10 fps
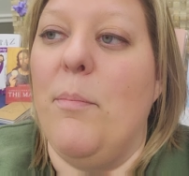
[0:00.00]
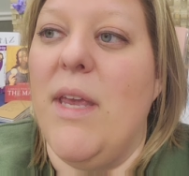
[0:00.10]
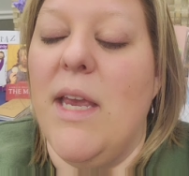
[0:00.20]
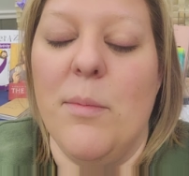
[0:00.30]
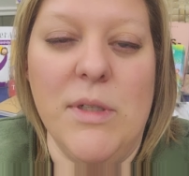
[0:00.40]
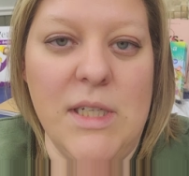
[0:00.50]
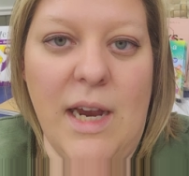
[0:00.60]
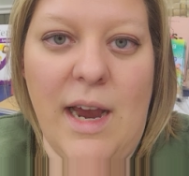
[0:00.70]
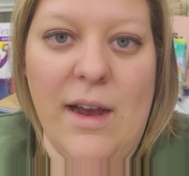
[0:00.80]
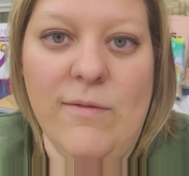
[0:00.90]
being able to
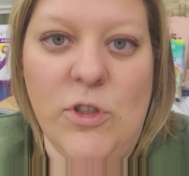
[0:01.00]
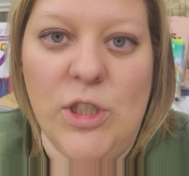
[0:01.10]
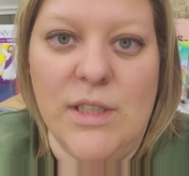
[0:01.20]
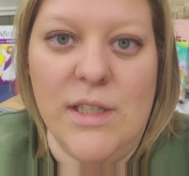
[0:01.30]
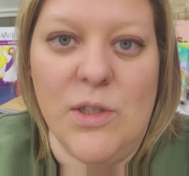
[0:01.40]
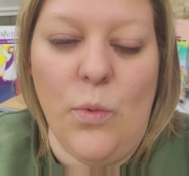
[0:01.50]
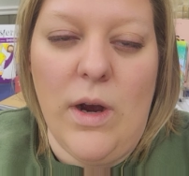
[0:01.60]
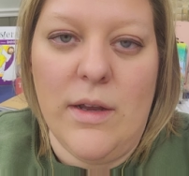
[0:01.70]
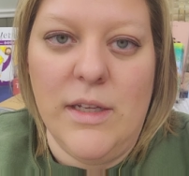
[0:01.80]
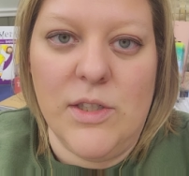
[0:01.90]
have Jesus
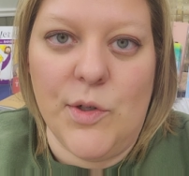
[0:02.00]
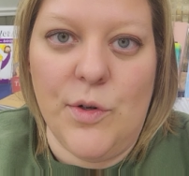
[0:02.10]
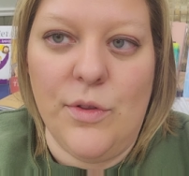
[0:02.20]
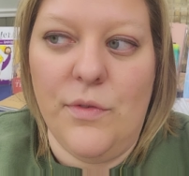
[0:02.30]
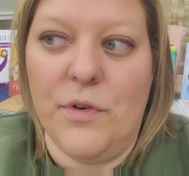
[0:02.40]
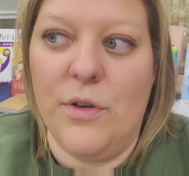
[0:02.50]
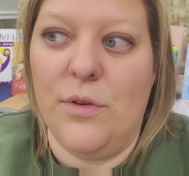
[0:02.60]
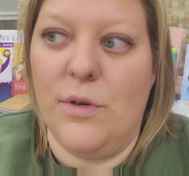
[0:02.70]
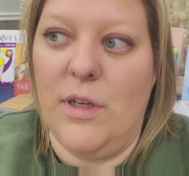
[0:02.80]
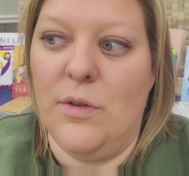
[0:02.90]
walk this earth for
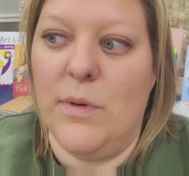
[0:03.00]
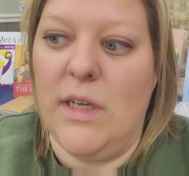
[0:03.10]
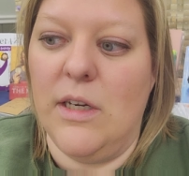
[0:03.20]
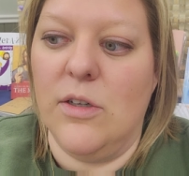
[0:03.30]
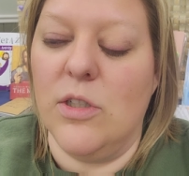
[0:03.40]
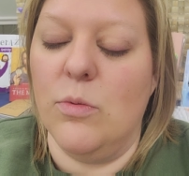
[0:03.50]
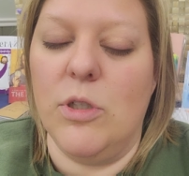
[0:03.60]
33 years,